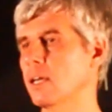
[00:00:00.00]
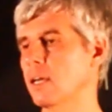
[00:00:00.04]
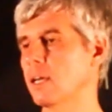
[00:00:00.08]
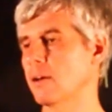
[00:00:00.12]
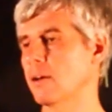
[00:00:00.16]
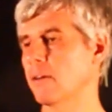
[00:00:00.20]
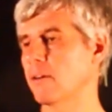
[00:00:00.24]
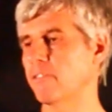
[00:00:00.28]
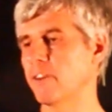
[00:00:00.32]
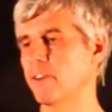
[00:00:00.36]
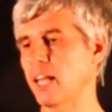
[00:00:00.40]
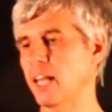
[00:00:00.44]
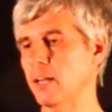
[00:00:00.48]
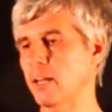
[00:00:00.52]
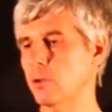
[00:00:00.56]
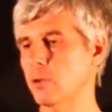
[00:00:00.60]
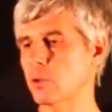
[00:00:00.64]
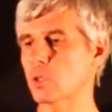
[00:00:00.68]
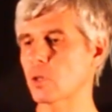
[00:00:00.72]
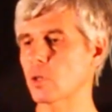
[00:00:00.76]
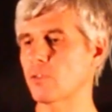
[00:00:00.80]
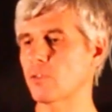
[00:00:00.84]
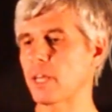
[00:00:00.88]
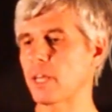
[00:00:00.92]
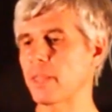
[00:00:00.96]

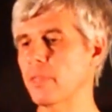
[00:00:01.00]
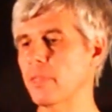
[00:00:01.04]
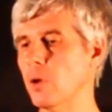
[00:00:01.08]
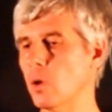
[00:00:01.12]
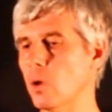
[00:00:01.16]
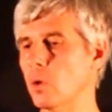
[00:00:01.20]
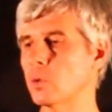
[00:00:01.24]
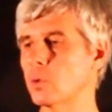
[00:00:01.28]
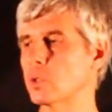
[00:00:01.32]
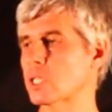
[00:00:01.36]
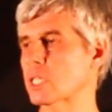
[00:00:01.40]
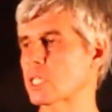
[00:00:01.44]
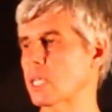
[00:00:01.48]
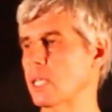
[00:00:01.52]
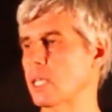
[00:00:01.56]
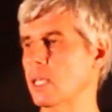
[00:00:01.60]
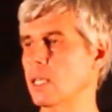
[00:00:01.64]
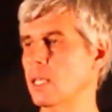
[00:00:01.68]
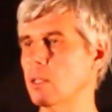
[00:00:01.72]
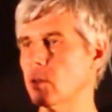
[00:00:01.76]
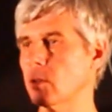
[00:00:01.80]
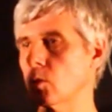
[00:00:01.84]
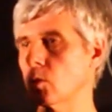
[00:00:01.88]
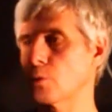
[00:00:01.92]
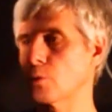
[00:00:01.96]
values of unknowns
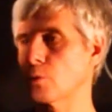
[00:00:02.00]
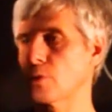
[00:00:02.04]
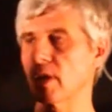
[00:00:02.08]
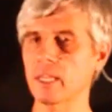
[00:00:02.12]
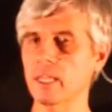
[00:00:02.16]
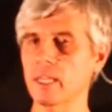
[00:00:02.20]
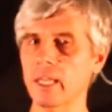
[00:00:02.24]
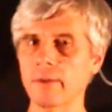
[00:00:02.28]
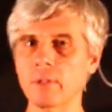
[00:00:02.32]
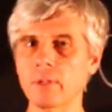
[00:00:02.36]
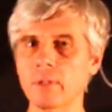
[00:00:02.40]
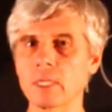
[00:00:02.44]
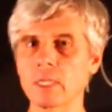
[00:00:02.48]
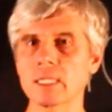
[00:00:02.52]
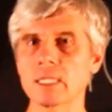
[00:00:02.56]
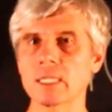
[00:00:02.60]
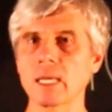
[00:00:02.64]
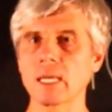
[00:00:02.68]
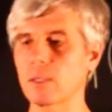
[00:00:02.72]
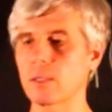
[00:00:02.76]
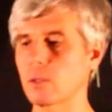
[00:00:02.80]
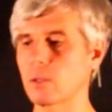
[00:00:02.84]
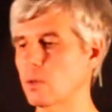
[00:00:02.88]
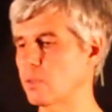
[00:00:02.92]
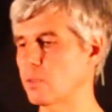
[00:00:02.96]
into the left-hand
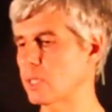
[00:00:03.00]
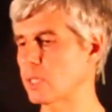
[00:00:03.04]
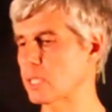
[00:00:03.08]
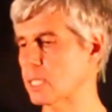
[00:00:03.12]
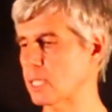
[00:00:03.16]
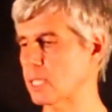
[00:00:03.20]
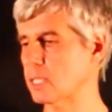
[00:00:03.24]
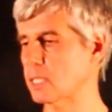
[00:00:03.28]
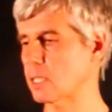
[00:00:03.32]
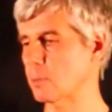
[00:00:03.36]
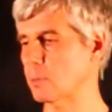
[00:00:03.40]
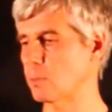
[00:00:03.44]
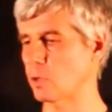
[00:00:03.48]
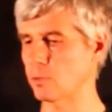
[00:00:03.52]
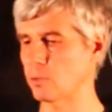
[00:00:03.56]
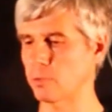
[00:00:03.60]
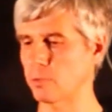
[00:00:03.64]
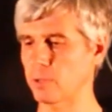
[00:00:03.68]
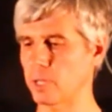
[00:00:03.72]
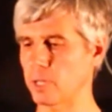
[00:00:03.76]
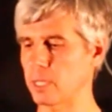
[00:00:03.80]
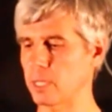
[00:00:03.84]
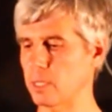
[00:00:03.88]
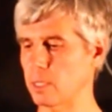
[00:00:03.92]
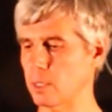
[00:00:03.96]
side of a system of
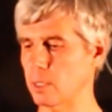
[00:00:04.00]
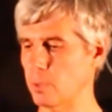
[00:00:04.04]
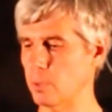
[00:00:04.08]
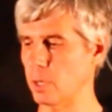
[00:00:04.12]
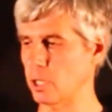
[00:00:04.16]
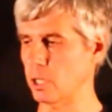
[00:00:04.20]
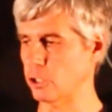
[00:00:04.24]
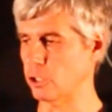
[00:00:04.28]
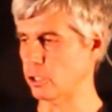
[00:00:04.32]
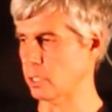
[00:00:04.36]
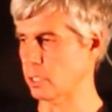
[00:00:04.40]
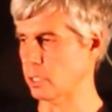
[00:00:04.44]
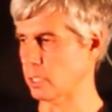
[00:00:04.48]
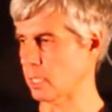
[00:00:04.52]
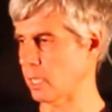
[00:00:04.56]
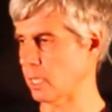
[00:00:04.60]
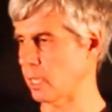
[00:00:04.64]
linear equations.